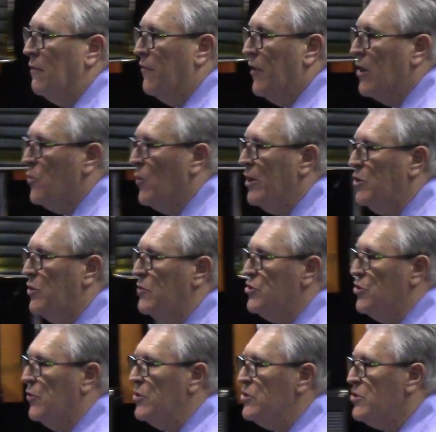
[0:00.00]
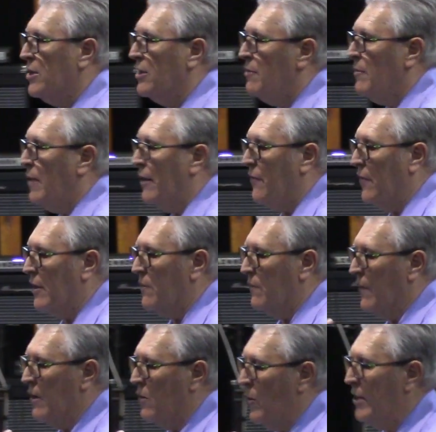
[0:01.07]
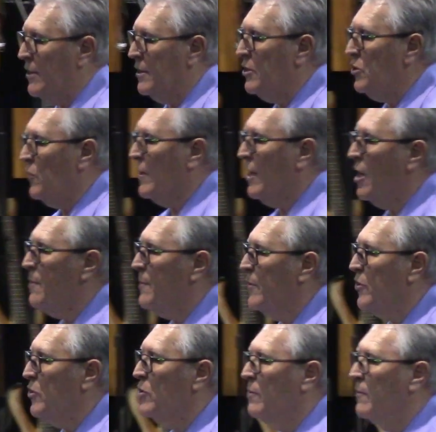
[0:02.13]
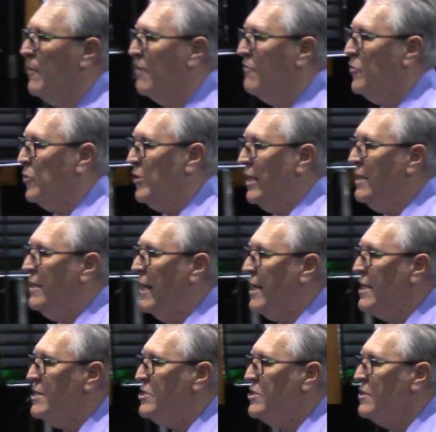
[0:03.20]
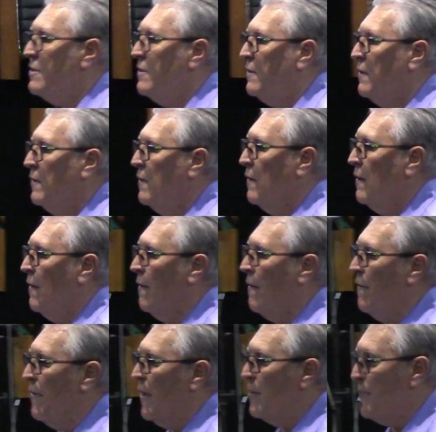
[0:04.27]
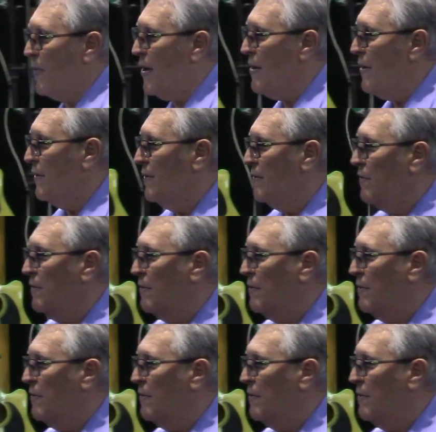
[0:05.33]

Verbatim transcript: they went to Jerusalem and they, they went into the upper room. And for 10 days, they prayed.